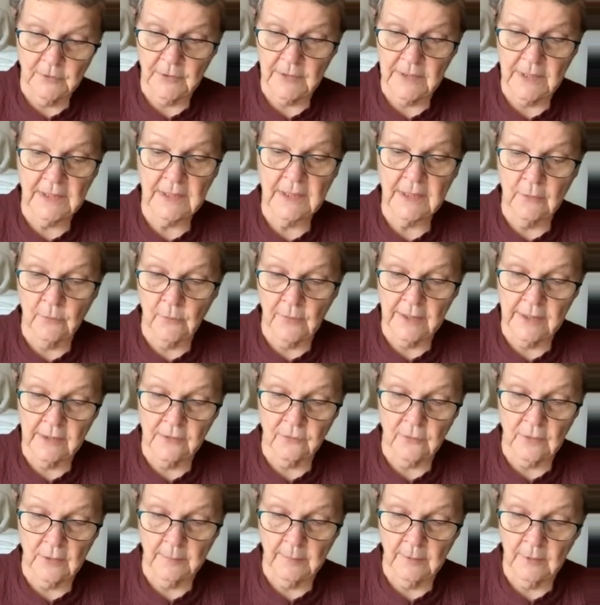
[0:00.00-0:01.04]
any great
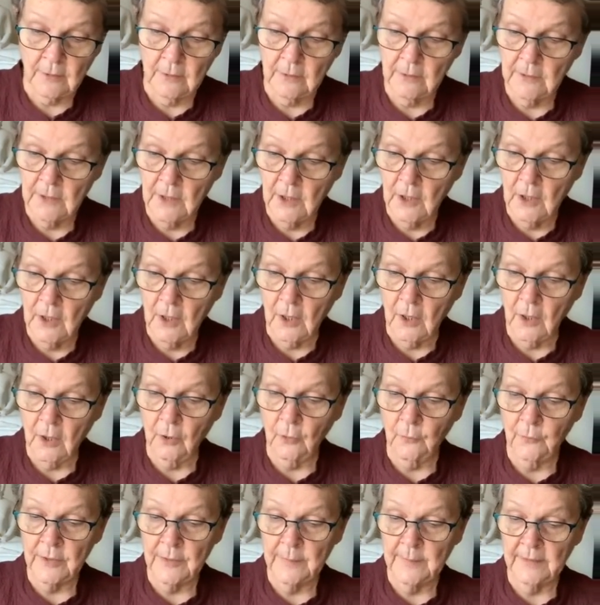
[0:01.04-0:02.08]
trouble.
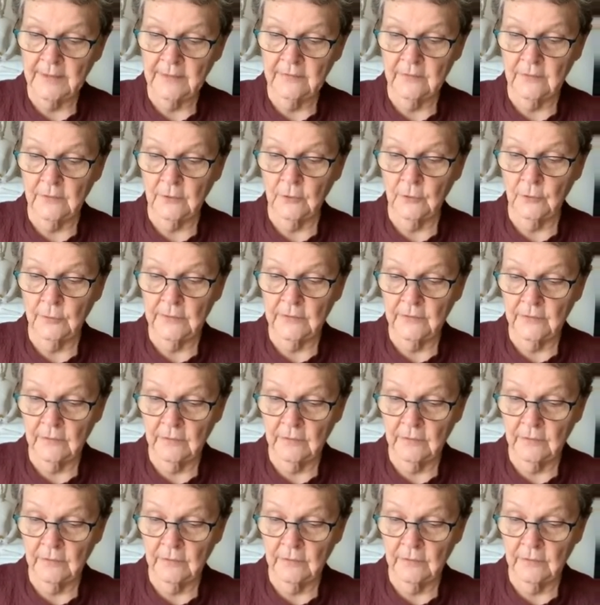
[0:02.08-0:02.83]
All we must do is